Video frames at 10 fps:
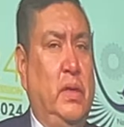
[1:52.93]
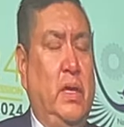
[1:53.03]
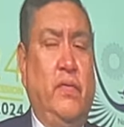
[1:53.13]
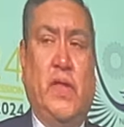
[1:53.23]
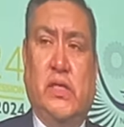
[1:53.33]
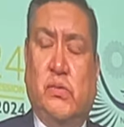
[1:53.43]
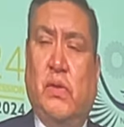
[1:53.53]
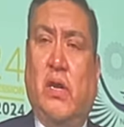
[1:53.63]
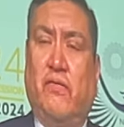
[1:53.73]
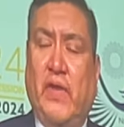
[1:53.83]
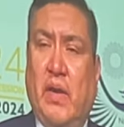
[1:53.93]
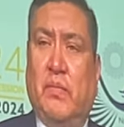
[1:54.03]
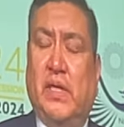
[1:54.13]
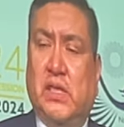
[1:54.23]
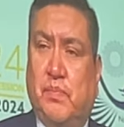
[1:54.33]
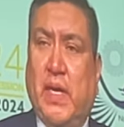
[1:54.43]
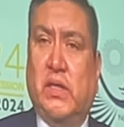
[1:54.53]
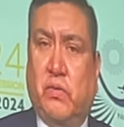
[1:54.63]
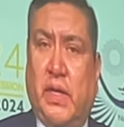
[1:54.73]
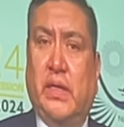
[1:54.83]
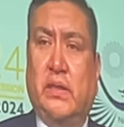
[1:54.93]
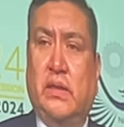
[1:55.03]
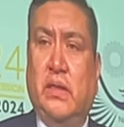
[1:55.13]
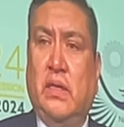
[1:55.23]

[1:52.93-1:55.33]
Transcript: And that's what our family expect, right?